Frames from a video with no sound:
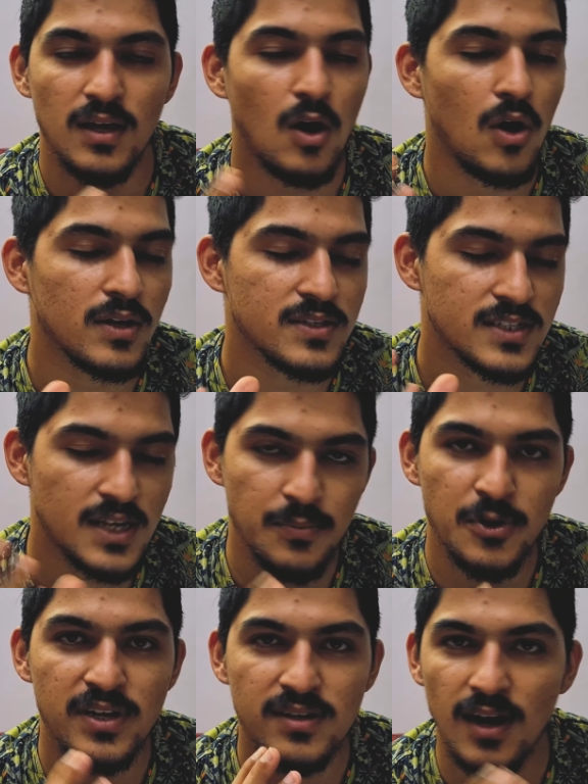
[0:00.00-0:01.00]
on a
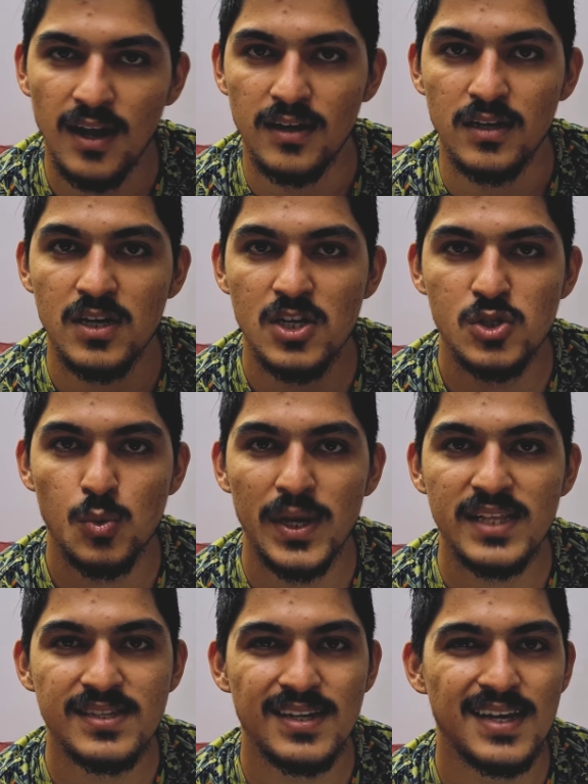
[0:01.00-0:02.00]
separate color. So
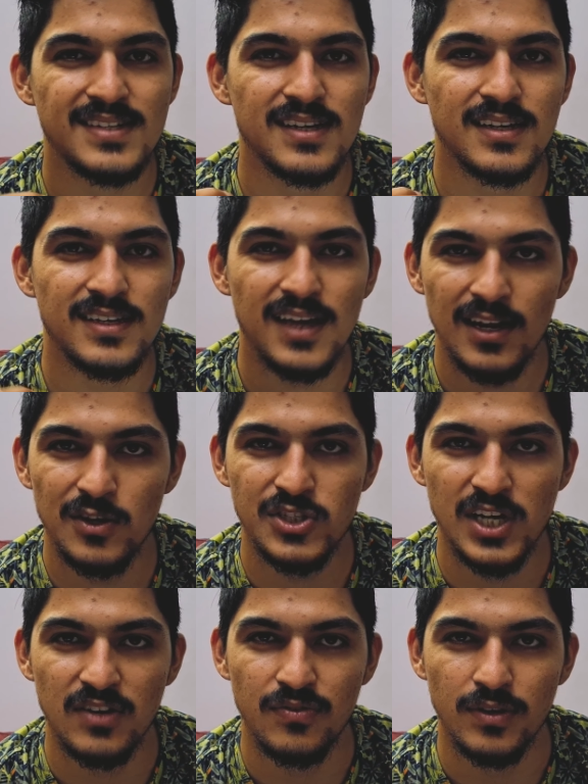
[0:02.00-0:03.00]
we'll select a yellow
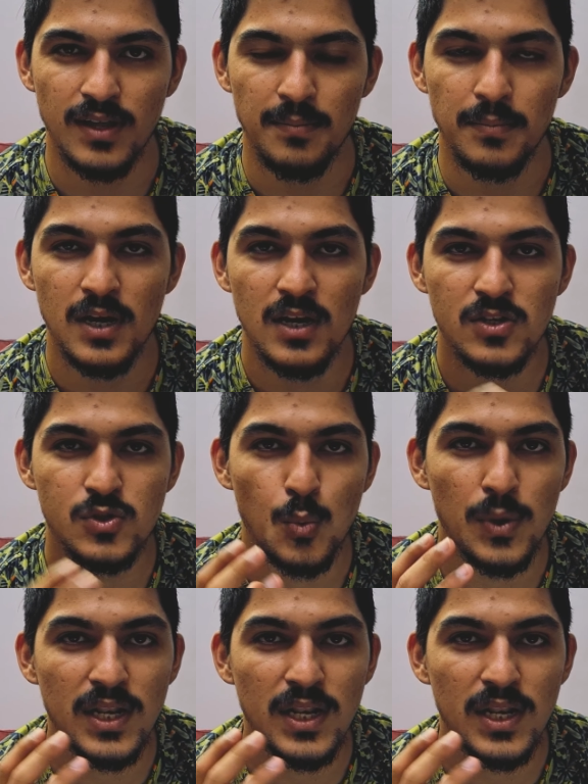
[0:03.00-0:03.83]
shade for them. So we